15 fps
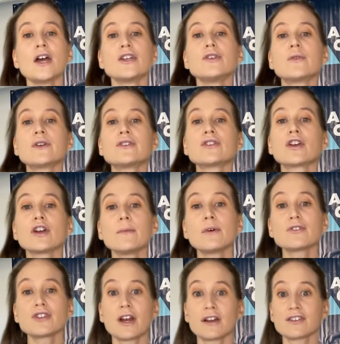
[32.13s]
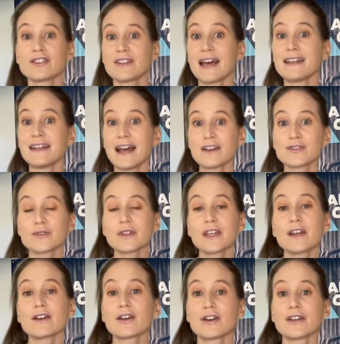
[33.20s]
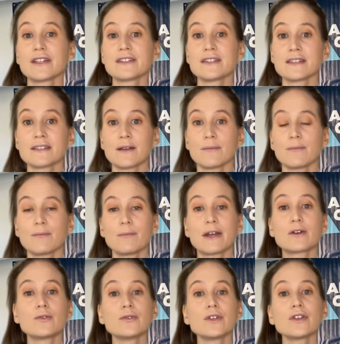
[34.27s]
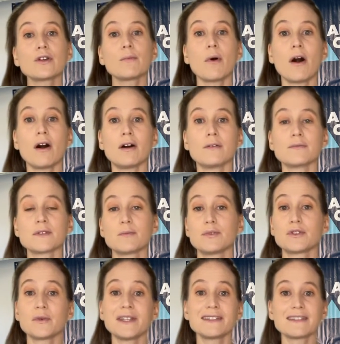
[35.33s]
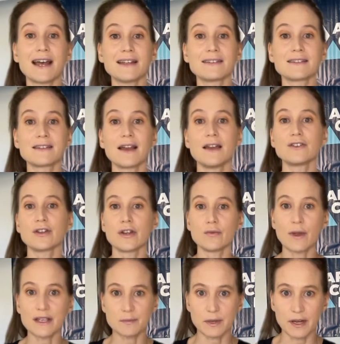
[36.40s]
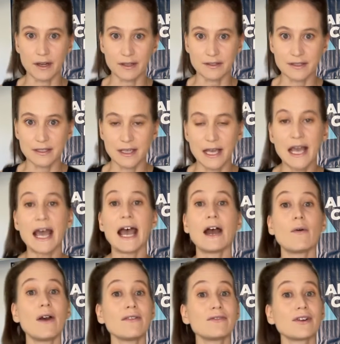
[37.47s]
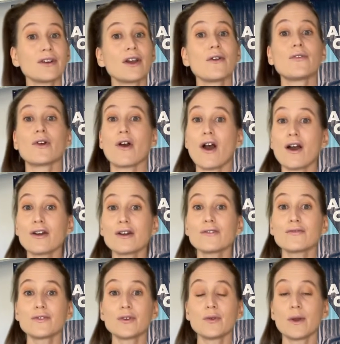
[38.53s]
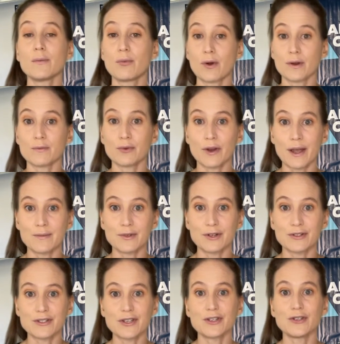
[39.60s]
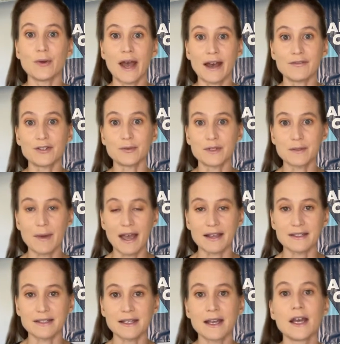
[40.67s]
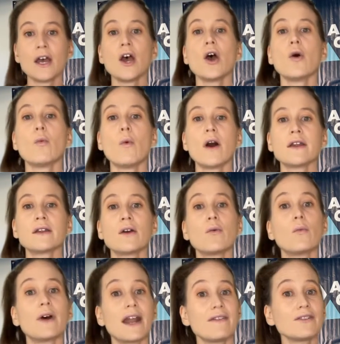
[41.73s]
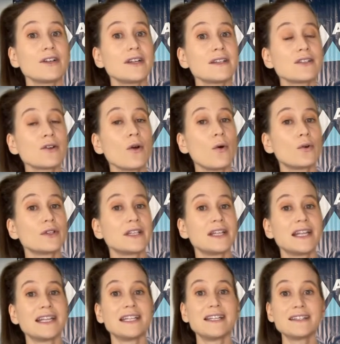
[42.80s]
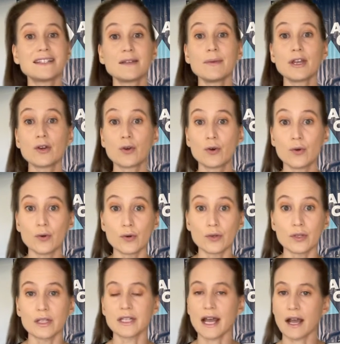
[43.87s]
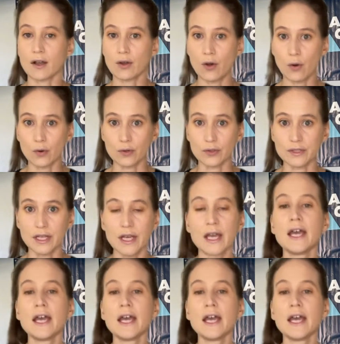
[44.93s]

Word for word: You can turbocharge that naturally occurring system by cooling your palms between sets and during rest periods. However, there are a few important parameters you have to respect. One, whatever it is you're holding needs to be cool, not cold.